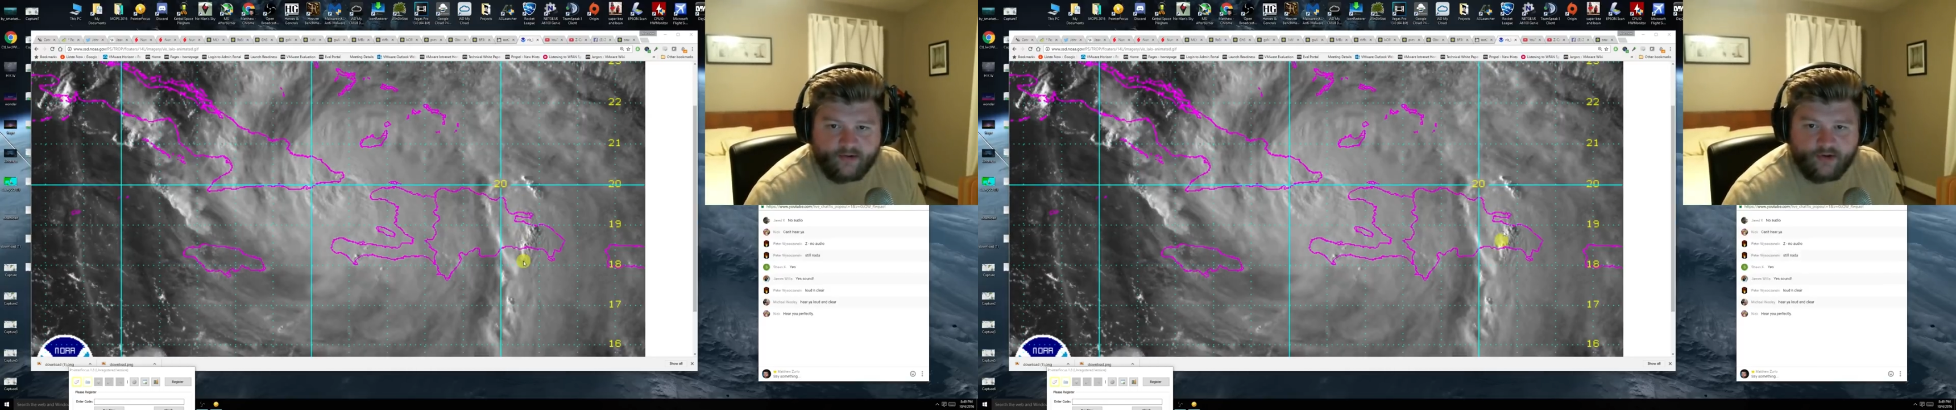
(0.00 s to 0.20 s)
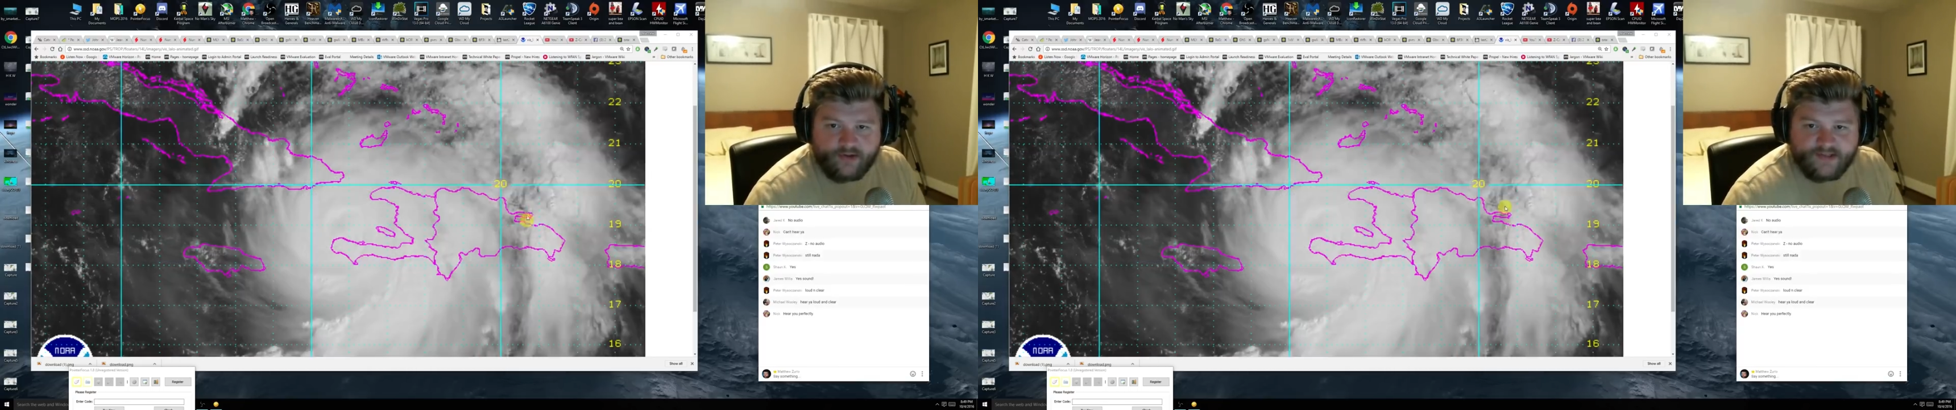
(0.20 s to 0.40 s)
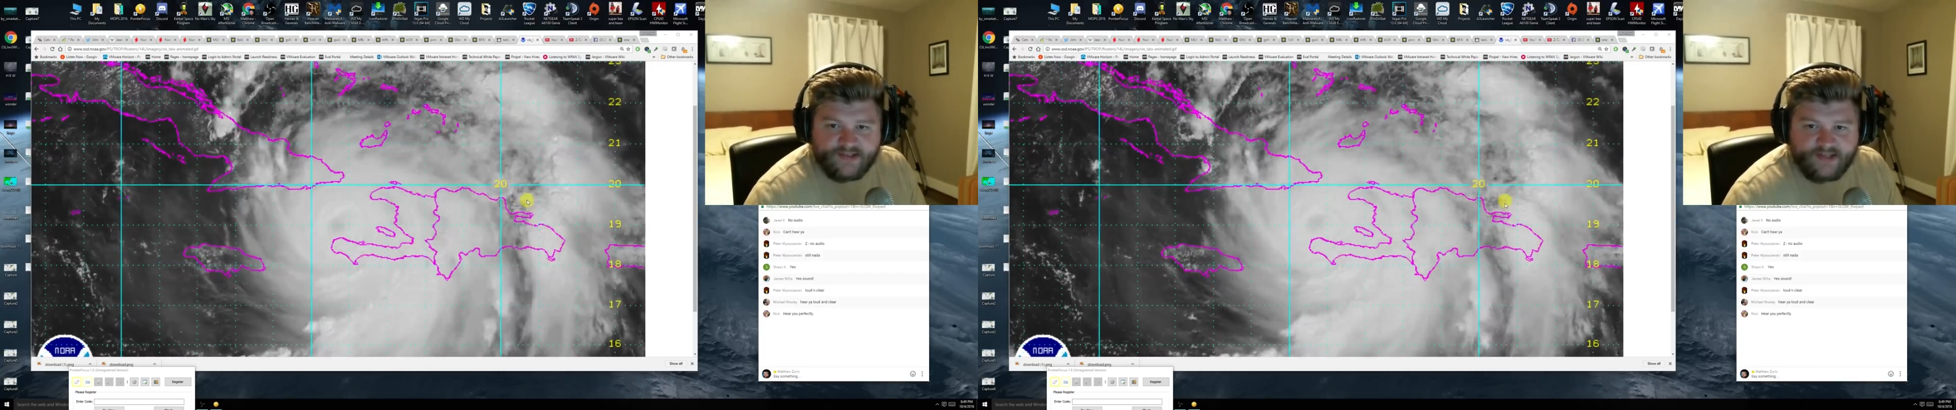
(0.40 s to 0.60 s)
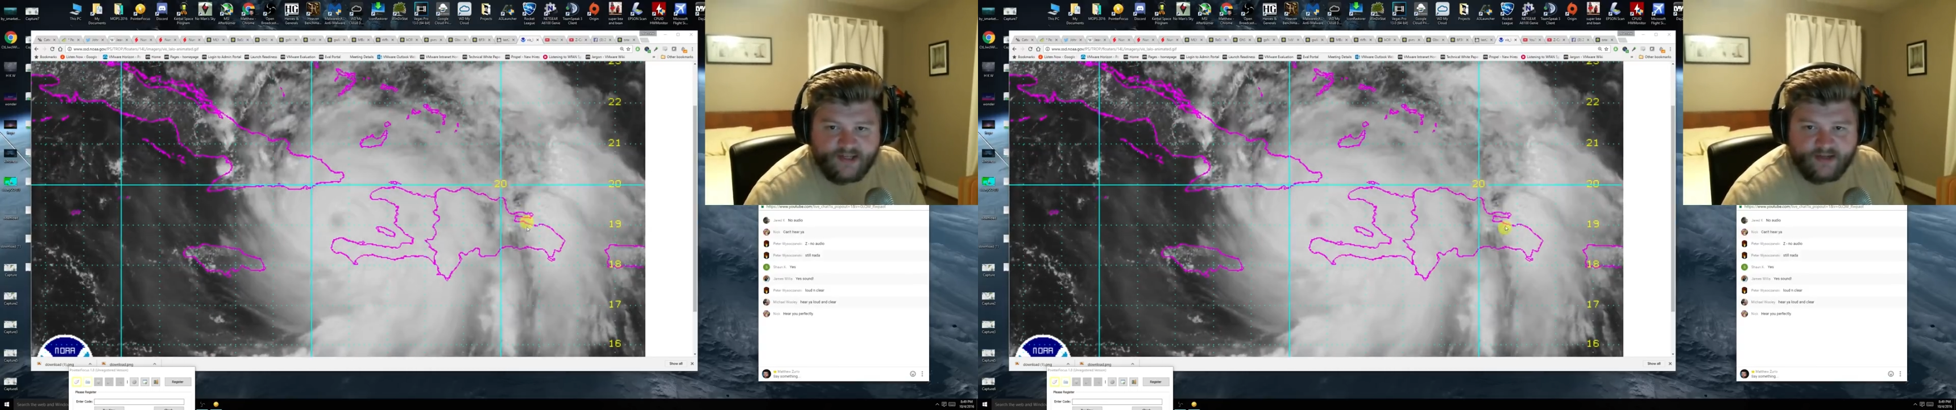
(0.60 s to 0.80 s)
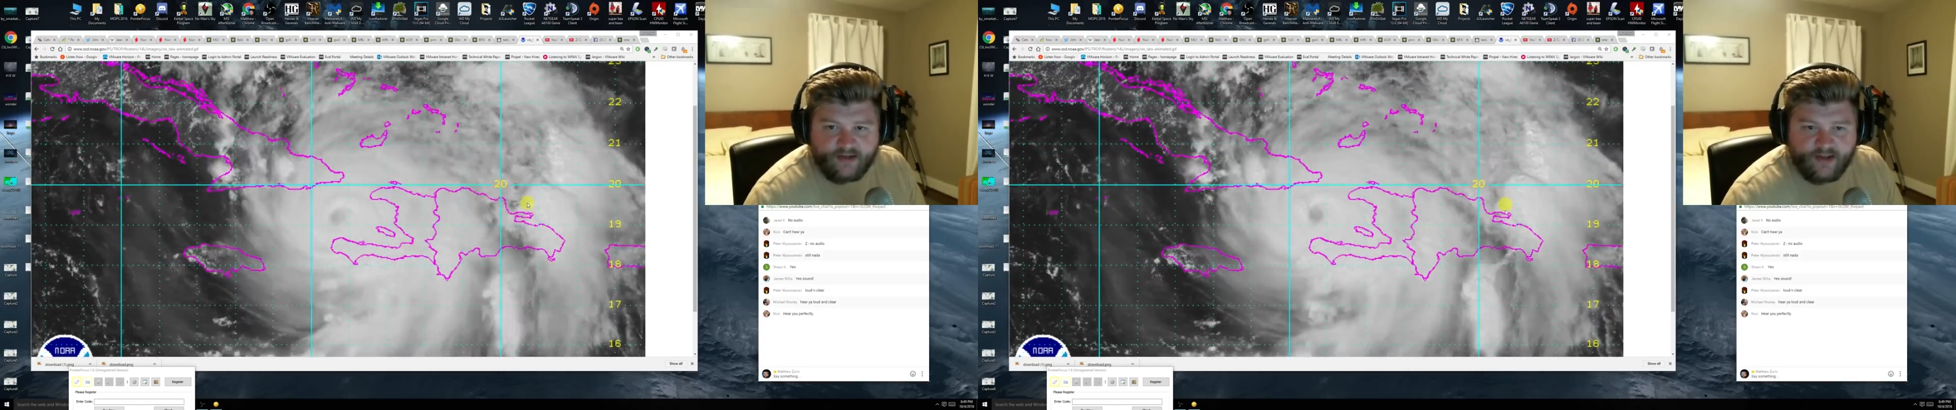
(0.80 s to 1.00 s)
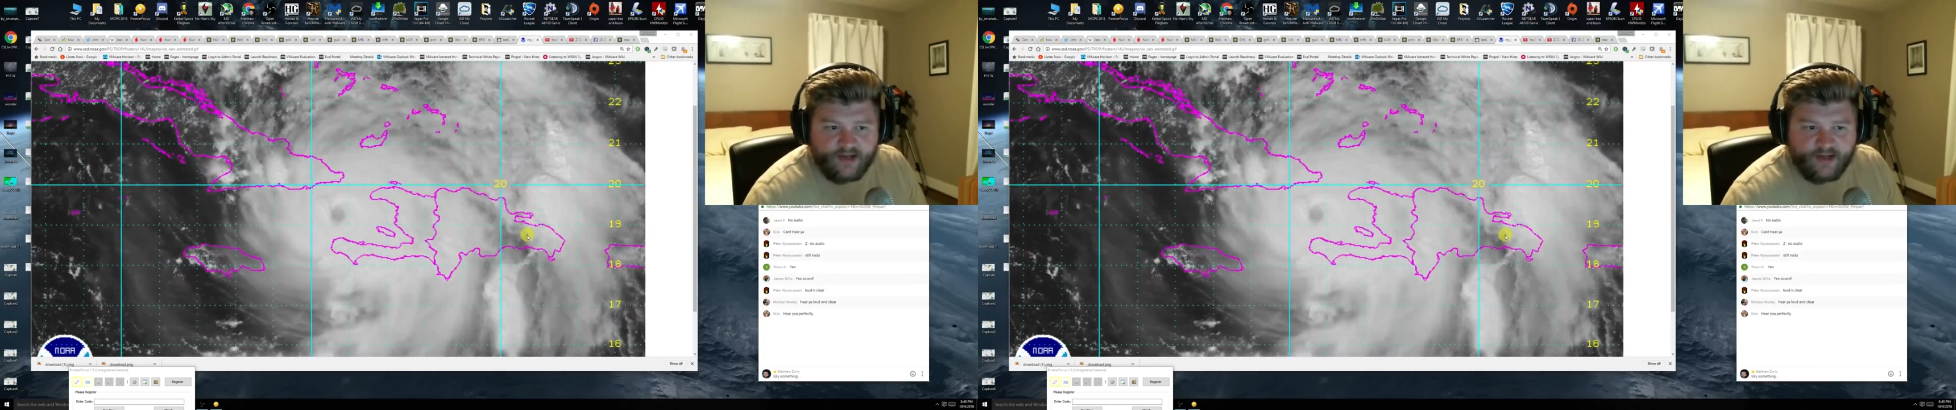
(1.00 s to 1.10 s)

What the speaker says: you can see